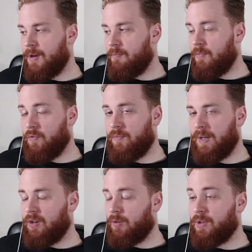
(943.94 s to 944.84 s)

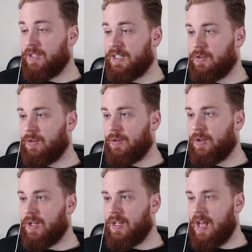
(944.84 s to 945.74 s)
movement or
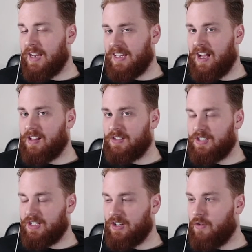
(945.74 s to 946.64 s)
political
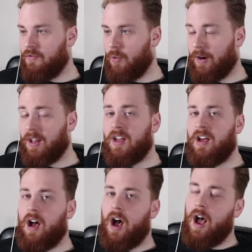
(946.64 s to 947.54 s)
ideology to go forward.
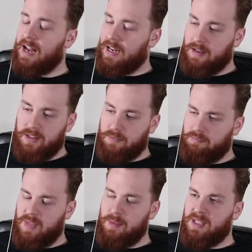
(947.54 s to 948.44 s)
And
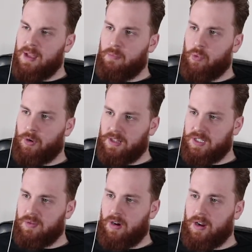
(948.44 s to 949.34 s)
maybe I'm wording
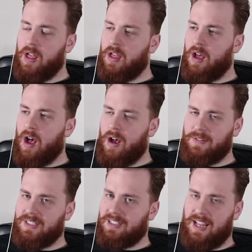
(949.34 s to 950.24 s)
this wrong.
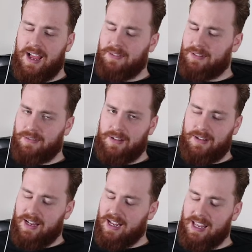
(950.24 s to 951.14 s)
Obviously, I
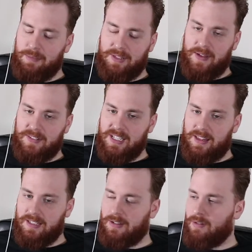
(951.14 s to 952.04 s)
can't believe I have to say
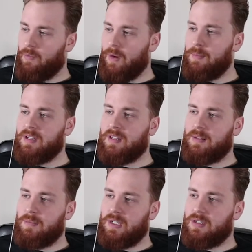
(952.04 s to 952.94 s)
this. Women
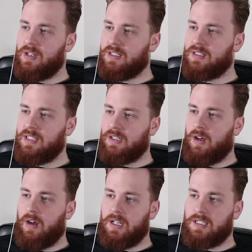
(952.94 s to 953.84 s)
can be just as
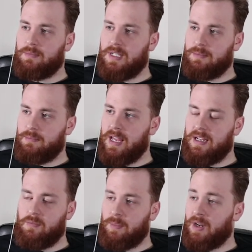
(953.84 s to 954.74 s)
awesome as
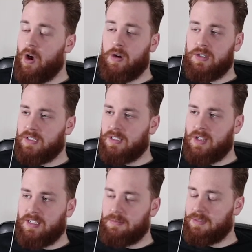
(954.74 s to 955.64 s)
men. Women are just as
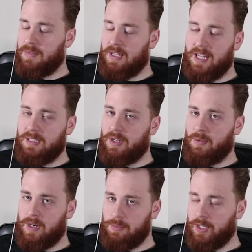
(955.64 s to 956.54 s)
awesome as men. That's a
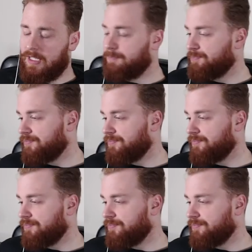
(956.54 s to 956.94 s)
better way to put it.